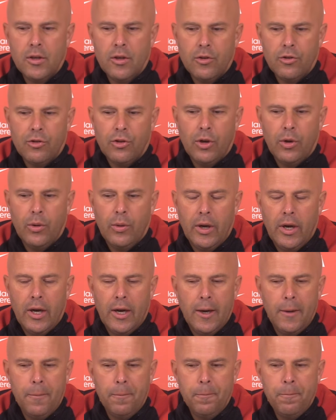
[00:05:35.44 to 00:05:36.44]
So
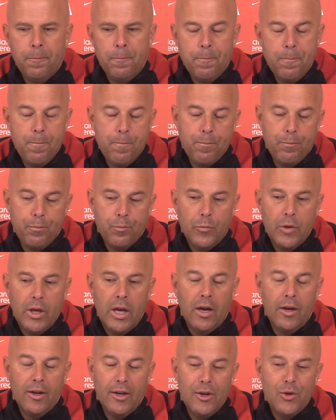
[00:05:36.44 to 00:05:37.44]
um,
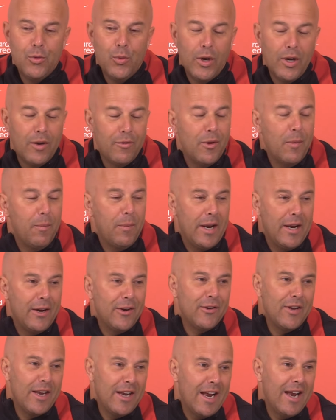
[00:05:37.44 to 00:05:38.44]
yeah, he's one of the
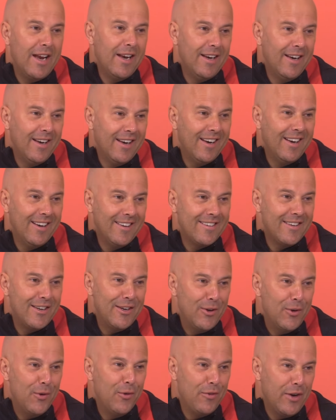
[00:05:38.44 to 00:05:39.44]
players that I uh, see
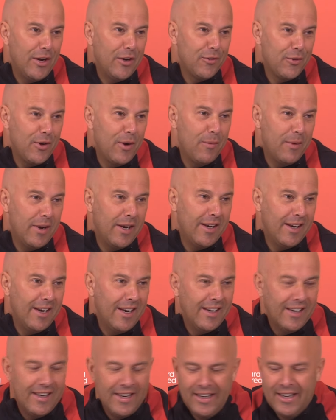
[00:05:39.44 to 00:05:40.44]
new things from and
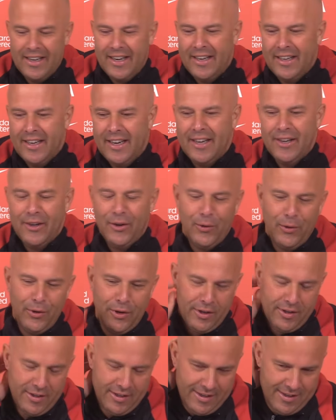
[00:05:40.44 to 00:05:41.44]
and and and,
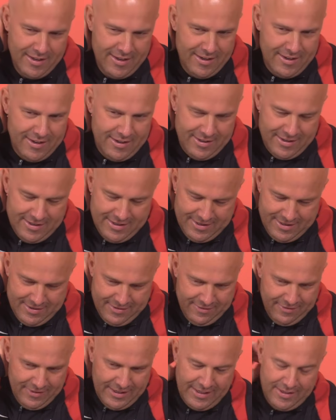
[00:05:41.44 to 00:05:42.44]
learn uh,
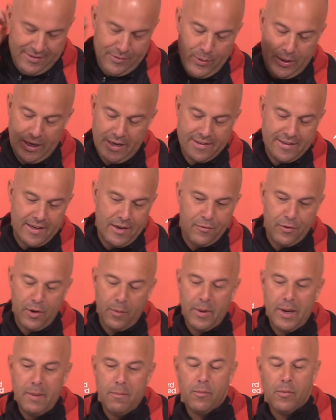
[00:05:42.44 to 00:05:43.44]
things what I see
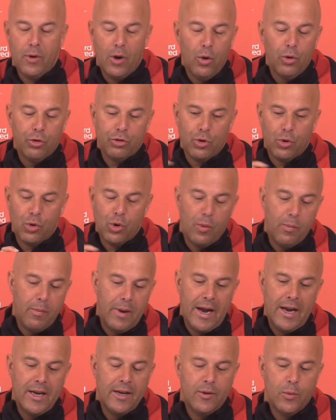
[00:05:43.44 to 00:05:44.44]
from him, also
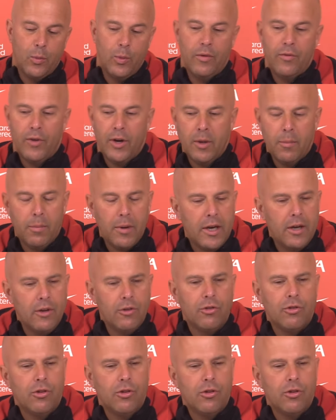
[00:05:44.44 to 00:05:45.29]
combined with other players.